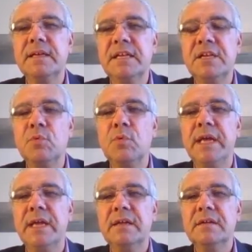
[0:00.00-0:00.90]
in a
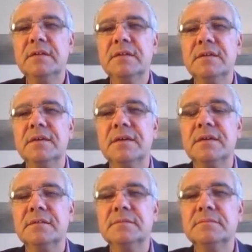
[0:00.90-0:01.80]
way,
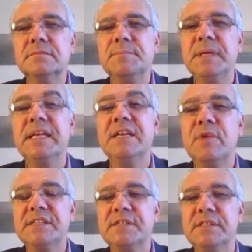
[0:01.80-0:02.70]
being in
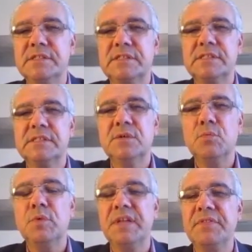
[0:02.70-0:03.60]
resonance
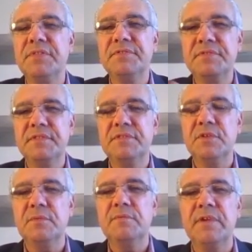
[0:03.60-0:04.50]
with
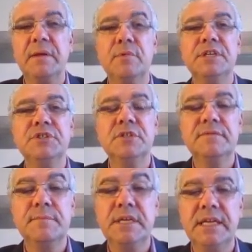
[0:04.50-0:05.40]
the vibration
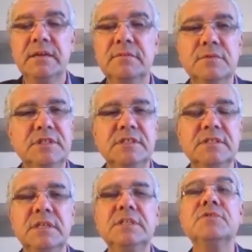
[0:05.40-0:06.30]
of money, which is
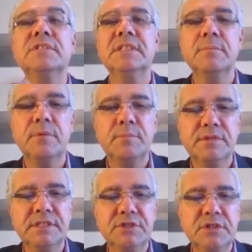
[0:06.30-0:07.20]
an interesting
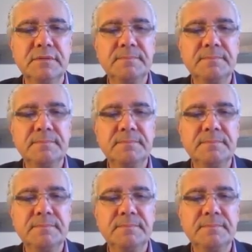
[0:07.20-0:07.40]
proposition.